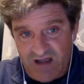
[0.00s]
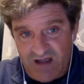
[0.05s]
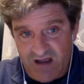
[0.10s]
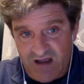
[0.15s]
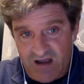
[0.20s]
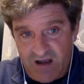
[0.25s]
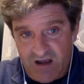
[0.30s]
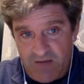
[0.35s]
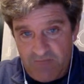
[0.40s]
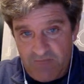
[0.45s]

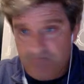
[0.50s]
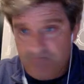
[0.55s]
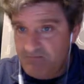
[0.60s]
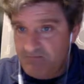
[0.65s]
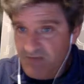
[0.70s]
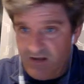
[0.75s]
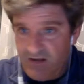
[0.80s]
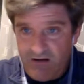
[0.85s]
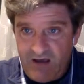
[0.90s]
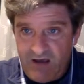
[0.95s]
Um,
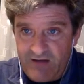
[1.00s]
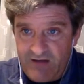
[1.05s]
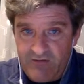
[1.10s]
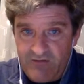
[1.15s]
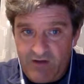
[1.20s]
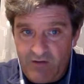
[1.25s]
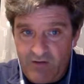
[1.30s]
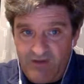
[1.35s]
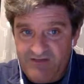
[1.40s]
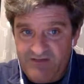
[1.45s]
you know, I
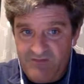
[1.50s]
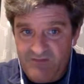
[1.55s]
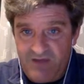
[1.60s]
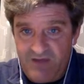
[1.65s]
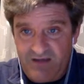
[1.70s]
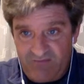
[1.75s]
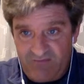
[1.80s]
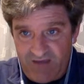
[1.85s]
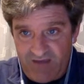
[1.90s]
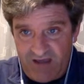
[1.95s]
don't know what to
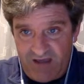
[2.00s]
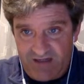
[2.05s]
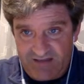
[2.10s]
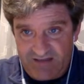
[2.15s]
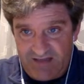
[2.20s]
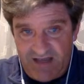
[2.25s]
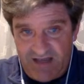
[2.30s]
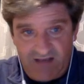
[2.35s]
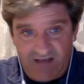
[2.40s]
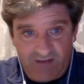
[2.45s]
make of that
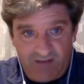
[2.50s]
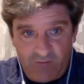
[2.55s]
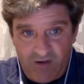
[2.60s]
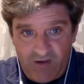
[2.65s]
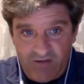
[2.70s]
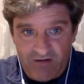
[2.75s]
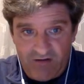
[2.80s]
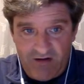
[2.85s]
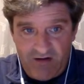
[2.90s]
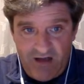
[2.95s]
exactly,
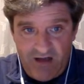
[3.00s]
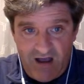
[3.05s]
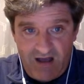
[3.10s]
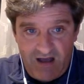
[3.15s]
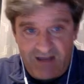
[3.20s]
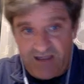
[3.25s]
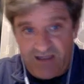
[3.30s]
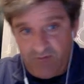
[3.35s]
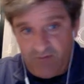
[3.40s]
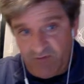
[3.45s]
whether or
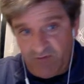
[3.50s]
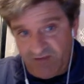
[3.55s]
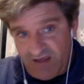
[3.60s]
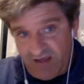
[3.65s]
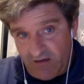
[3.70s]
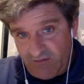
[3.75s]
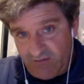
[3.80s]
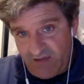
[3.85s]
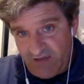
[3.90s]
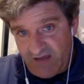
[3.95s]
not he
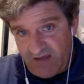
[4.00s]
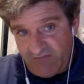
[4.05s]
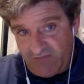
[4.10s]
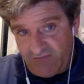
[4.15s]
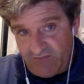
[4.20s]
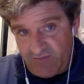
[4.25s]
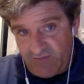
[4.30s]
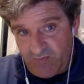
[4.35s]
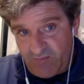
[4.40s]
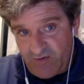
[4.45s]
withheld that
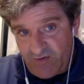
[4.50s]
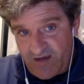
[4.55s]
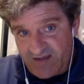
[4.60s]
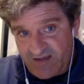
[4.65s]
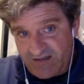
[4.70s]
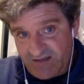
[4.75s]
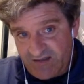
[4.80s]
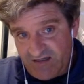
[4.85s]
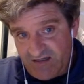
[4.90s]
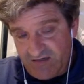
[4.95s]
from the
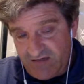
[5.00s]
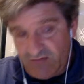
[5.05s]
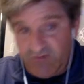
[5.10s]
president,